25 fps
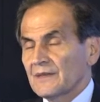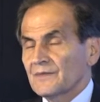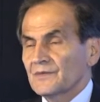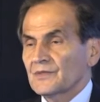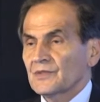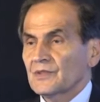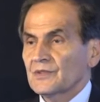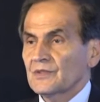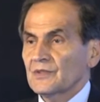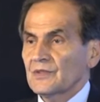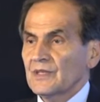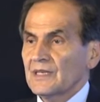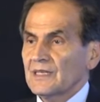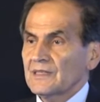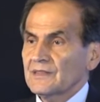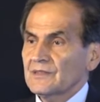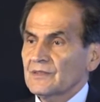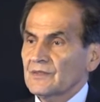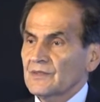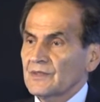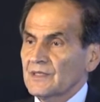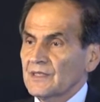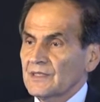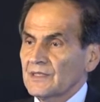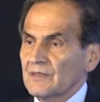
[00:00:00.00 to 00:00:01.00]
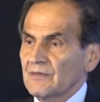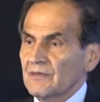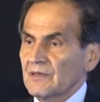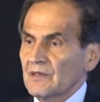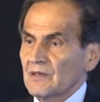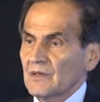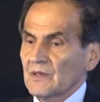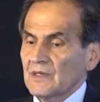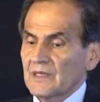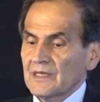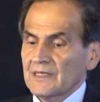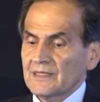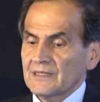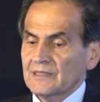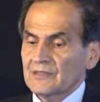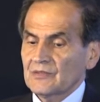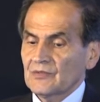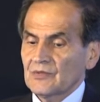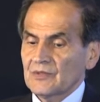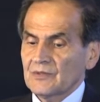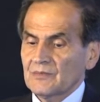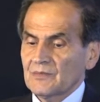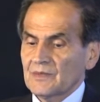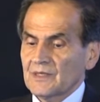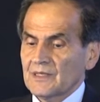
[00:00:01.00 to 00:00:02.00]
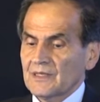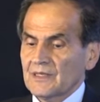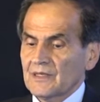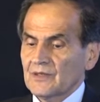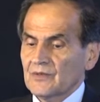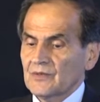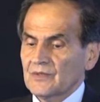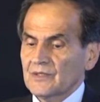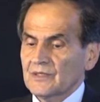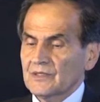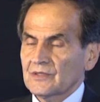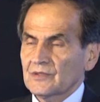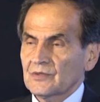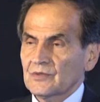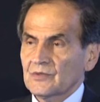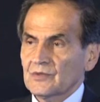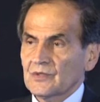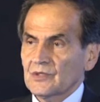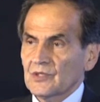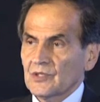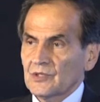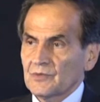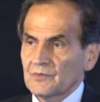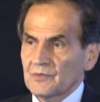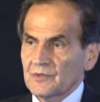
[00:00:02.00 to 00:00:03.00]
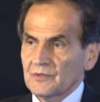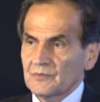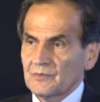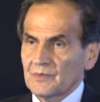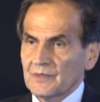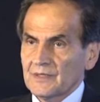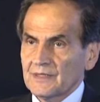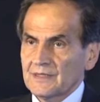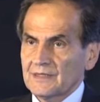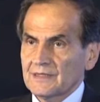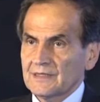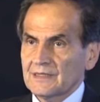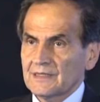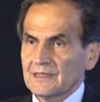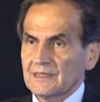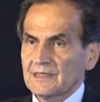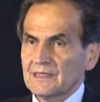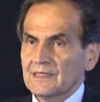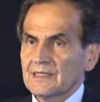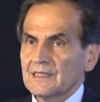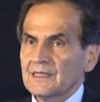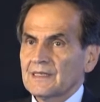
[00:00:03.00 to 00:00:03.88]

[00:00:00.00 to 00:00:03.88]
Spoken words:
So you have to individualize treatment according to comorbidity,